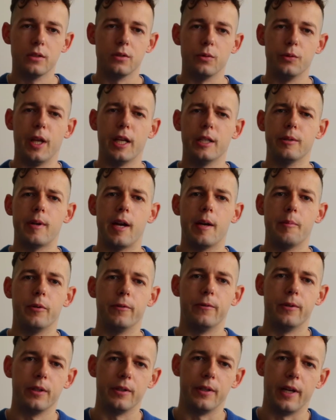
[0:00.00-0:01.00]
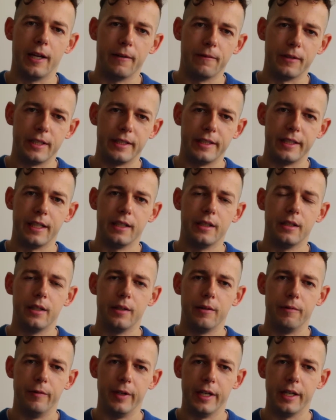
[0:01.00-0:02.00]
So that's why I prefer to have a set
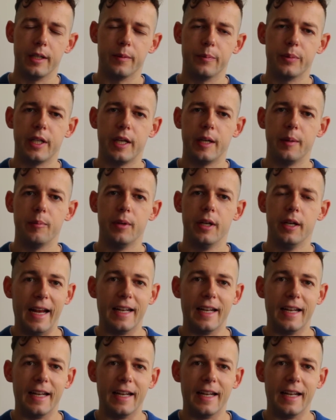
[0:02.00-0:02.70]
wake up time,